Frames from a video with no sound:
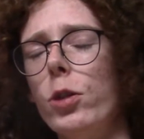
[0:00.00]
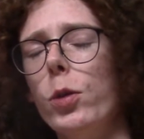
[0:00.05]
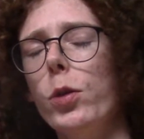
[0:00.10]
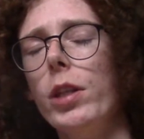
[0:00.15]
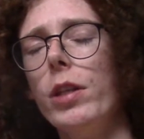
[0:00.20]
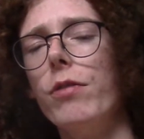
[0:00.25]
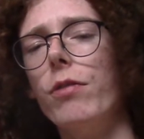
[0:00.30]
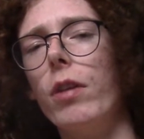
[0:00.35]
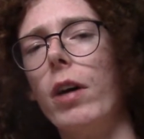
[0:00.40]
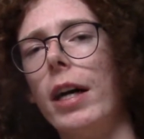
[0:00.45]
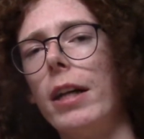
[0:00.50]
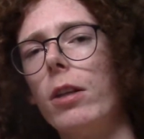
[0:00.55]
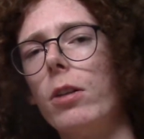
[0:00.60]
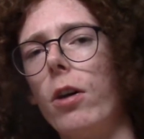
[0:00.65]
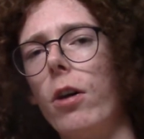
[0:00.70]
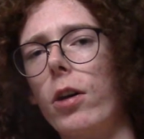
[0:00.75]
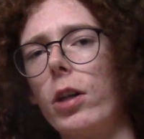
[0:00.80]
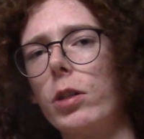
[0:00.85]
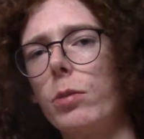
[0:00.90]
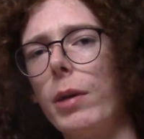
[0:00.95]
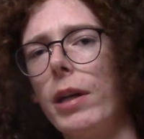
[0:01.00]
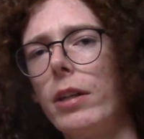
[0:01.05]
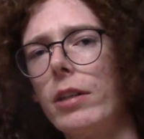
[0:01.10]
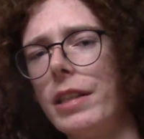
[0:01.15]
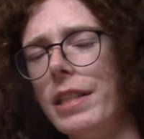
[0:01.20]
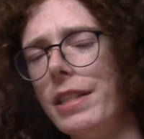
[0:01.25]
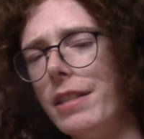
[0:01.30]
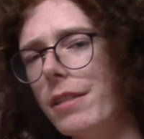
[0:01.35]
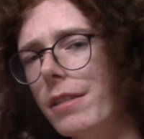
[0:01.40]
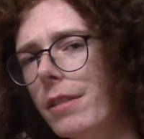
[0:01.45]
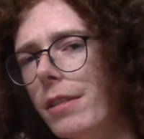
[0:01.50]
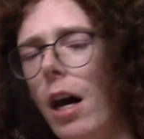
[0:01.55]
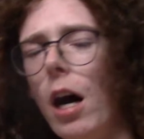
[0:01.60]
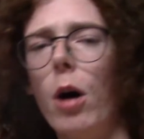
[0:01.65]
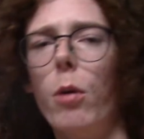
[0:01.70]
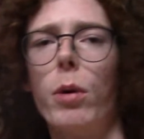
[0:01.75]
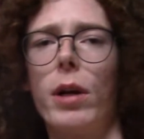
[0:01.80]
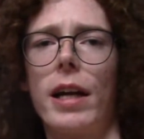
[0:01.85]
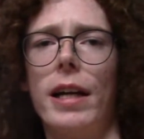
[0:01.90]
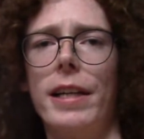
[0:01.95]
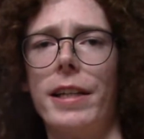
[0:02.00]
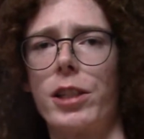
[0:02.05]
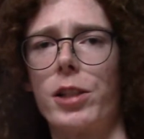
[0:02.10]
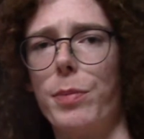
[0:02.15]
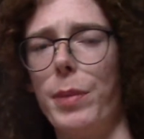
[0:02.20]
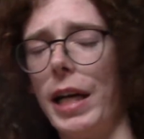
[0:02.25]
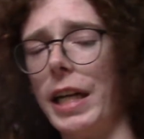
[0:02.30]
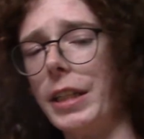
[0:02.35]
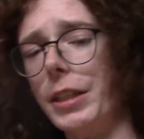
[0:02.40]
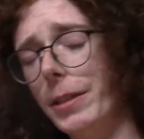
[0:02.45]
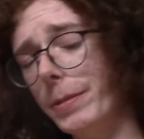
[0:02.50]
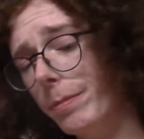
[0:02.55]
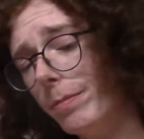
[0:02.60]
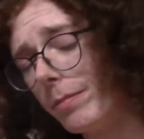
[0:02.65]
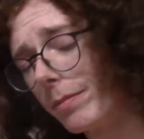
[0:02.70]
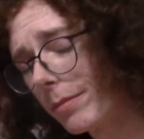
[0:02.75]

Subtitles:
to the vital hardware is not what I expected.